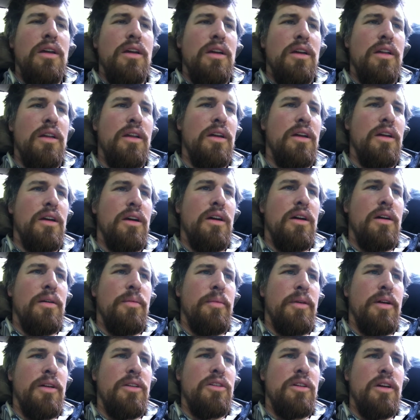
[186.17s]
and it, uh,
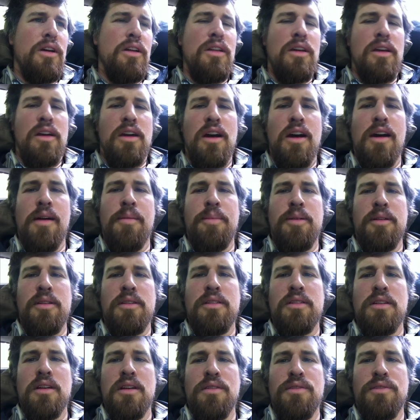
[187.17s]
um, I tried to
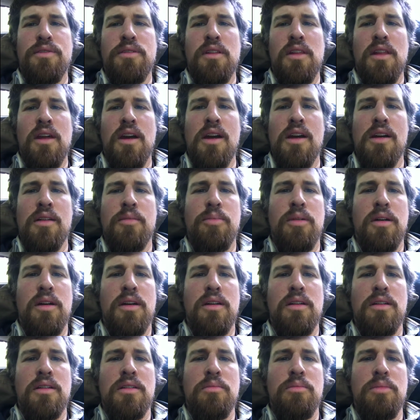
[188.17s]
compensate for that
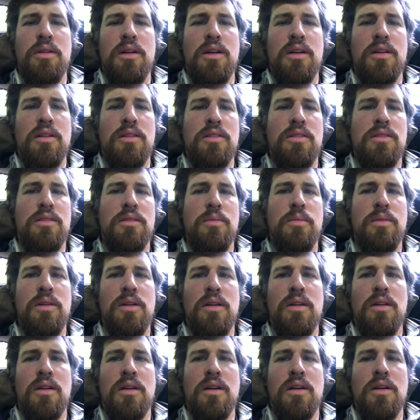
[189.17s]
by by
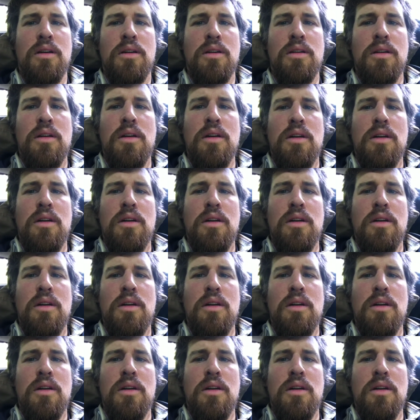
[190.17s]
consuming uh,